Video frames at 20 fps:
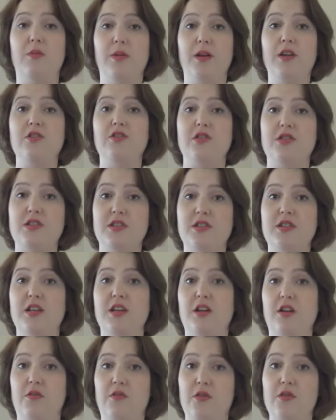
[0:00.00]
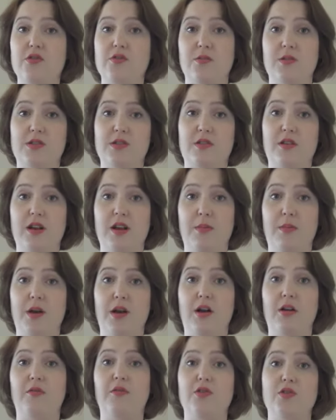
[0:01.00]
I'd be interested to hear if those ones are any
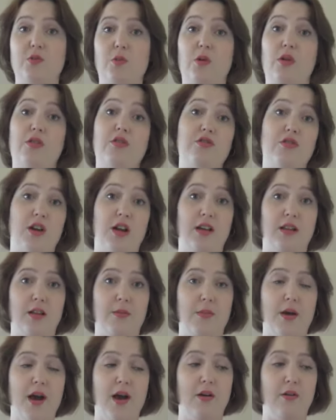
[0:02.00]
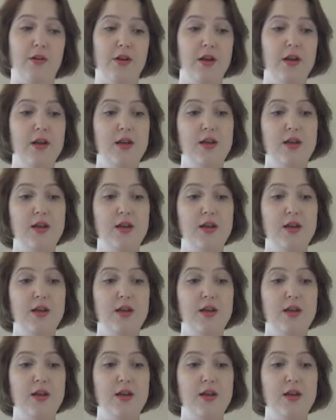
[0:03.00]
better, if it's worth trying them out.